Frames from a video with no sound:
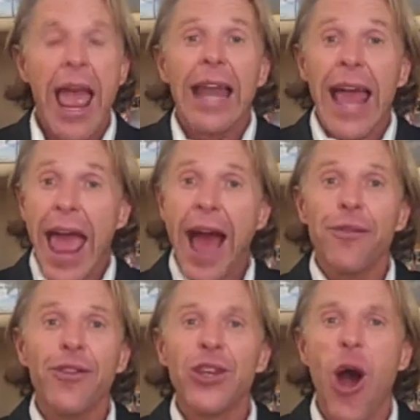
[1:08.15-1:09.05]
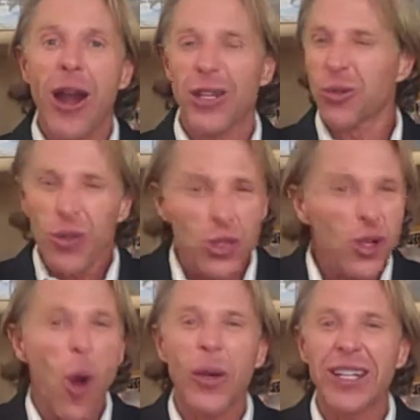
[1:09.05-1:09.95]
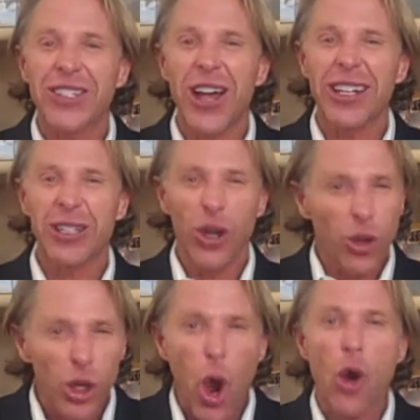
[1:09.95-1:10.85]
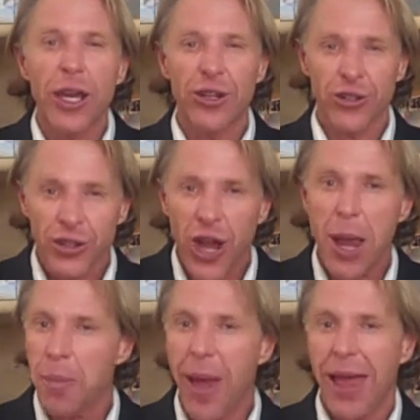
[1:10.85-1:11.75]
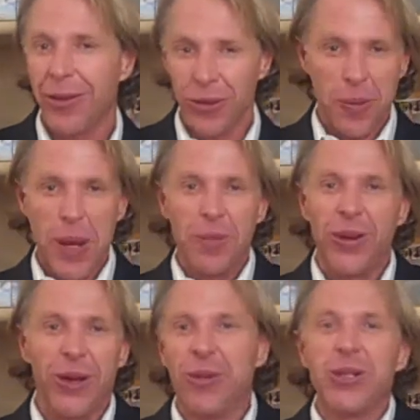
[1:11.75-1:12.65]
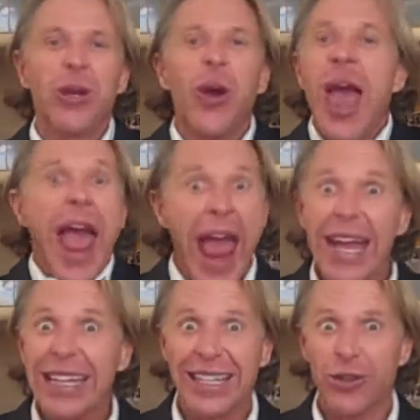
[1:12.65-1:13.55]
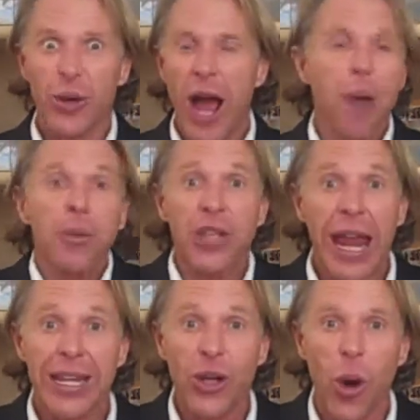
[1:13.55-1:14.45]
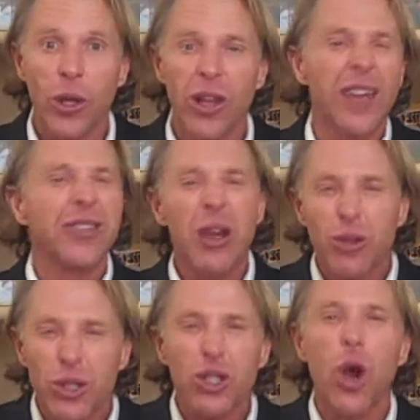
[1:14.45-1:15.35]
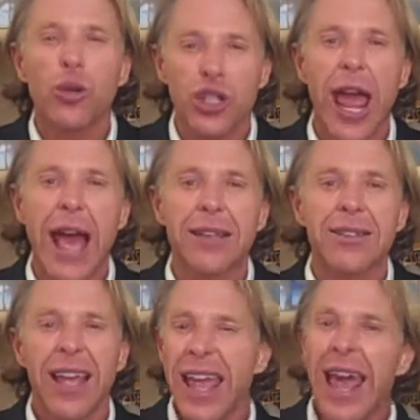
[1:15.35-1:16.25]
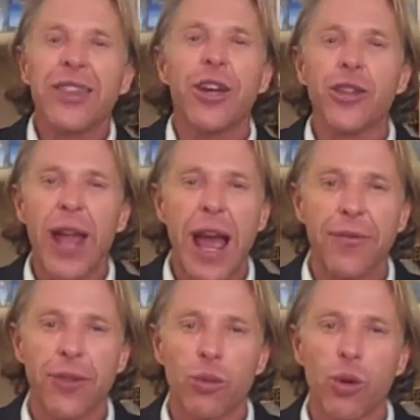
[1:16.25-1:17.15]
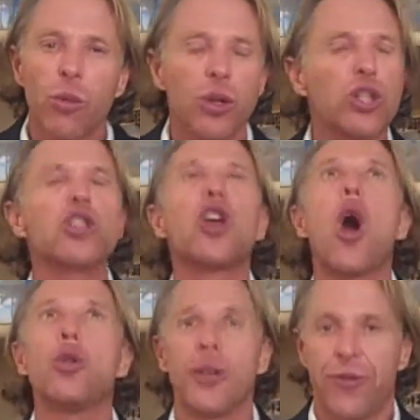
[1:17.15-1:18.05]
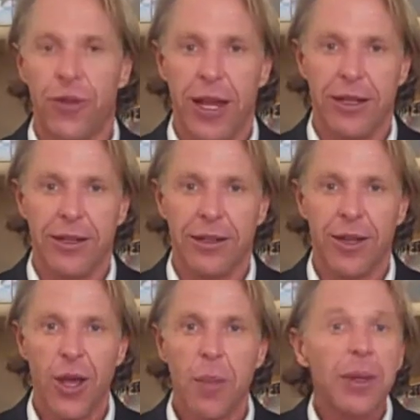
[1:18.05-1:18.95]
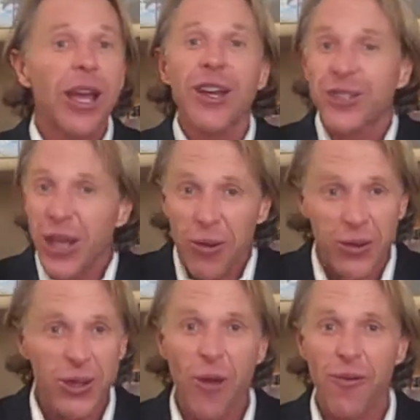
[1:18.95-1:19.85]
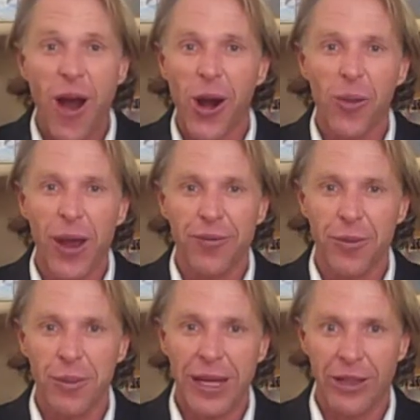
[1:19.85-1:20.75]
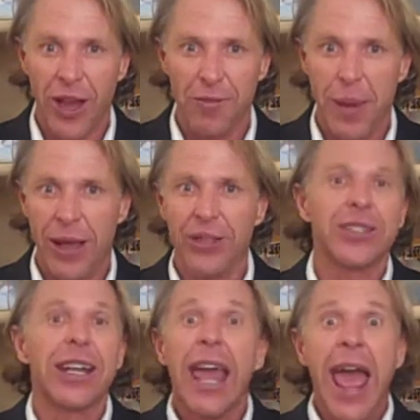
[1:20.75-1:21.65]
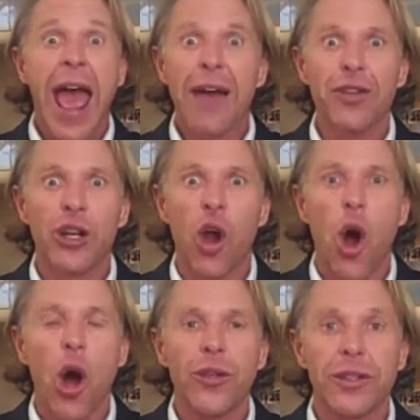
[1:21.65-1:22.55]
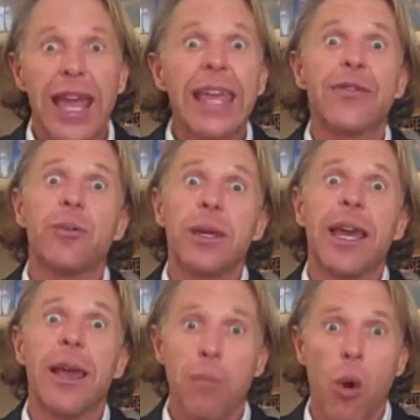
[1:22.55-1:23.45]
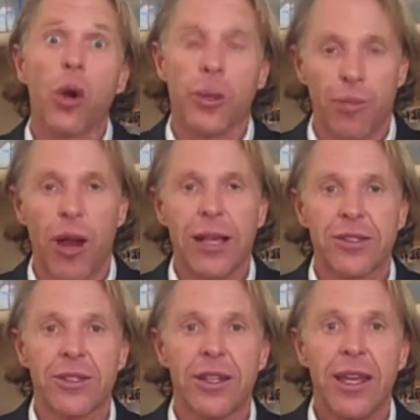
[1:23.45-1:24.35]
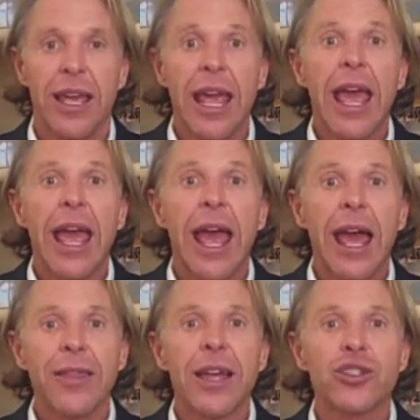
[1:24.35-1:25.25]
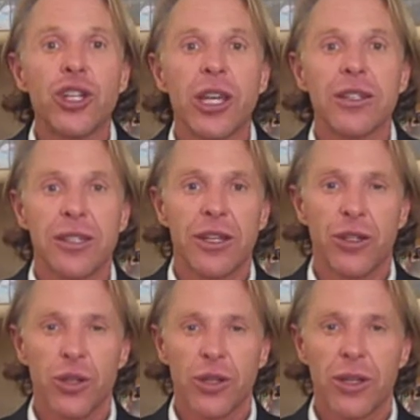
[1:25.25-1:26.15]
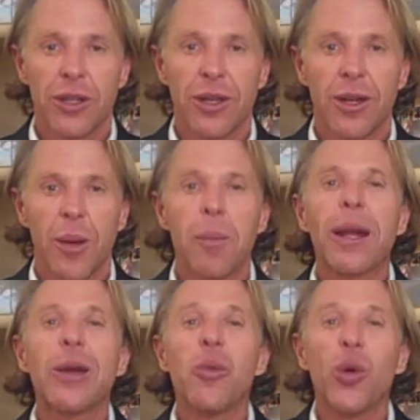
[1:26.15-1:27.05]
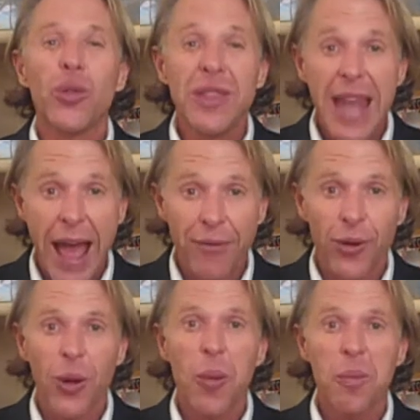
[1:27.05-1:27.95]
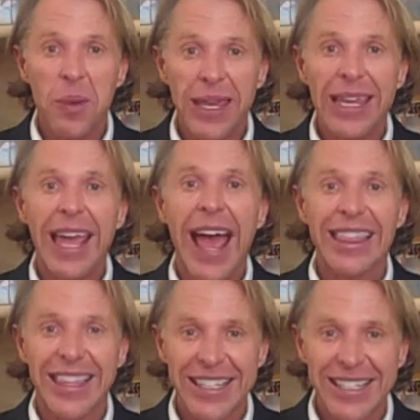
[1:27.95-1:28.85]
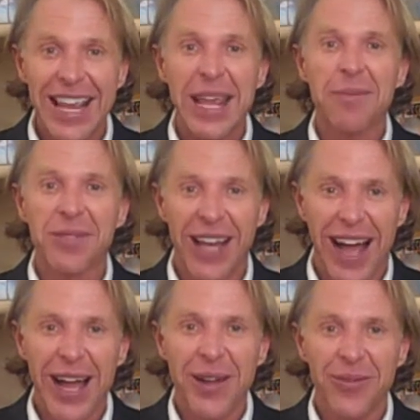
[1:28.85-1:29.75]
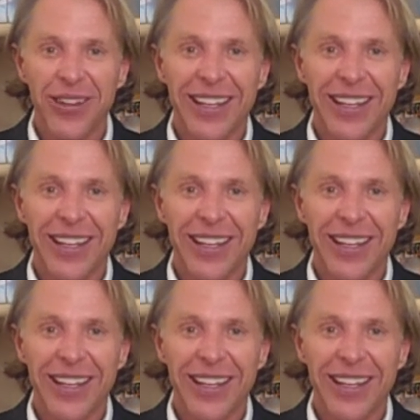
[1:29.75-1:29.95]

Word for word: And half of the audience was so excited, you know, the go-getters, the type A, those people that will do anything to accomplish any goal in life. They were so jazzed. And the other half of the room were so deflated because they were so far away from being life balanced and having it all that they even became more depressed. And then she continued, but it will never be at the same time.